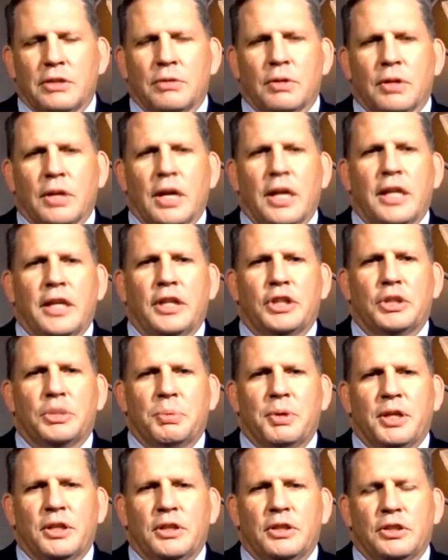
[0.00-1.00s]
to a lot of the
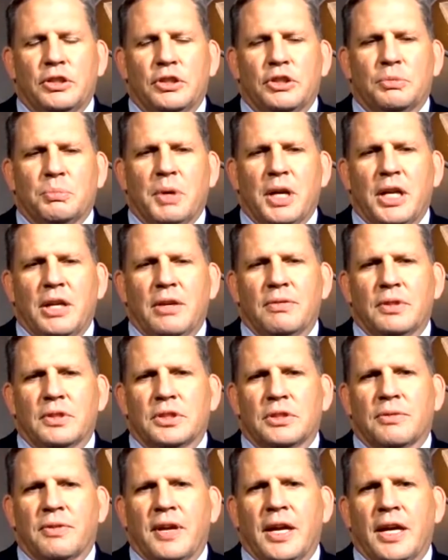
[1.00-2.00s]
experiences many of
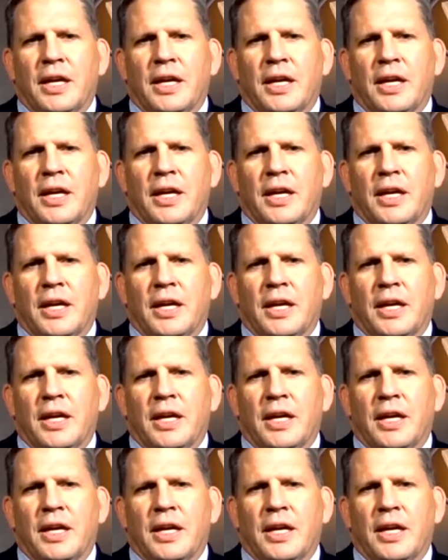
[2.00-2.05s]
us have